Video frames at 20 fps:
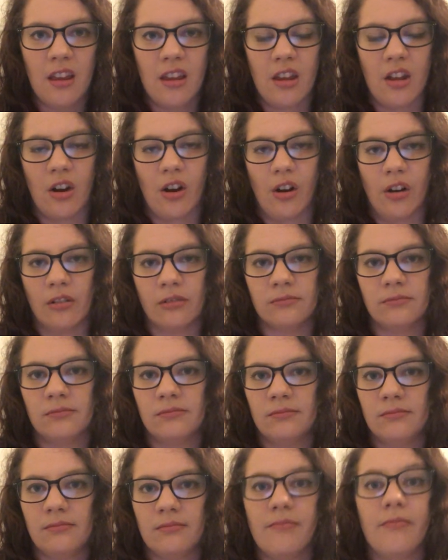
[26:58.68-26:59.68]
you know,
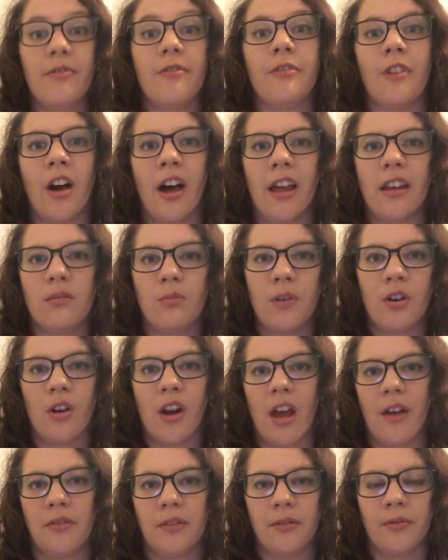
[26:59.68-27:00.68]
fight. We don't
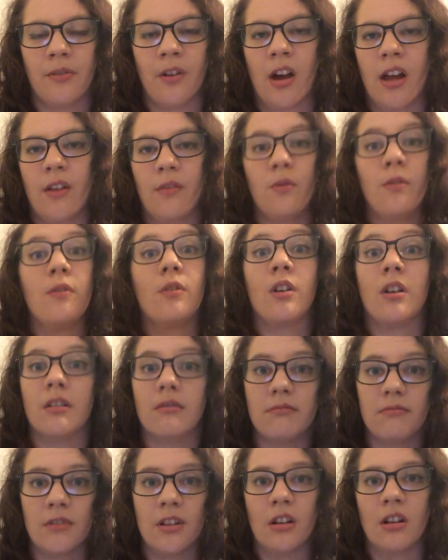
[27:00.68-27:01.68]
have to fight if we've
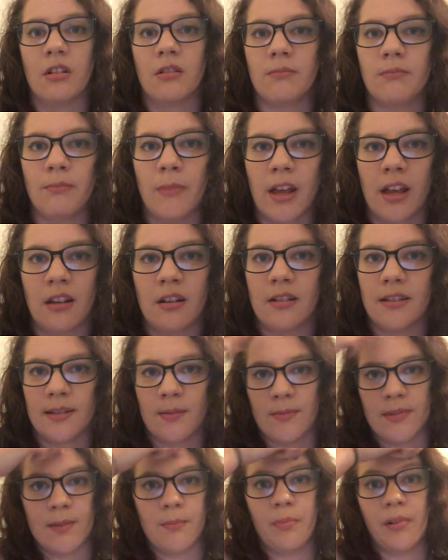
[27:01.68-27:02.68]
got, you know,
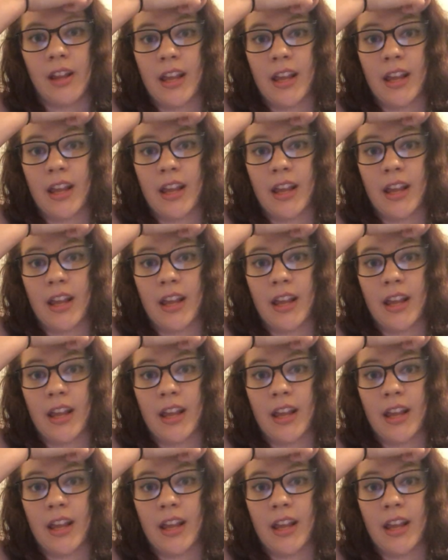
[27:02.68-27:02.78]
mechanisms in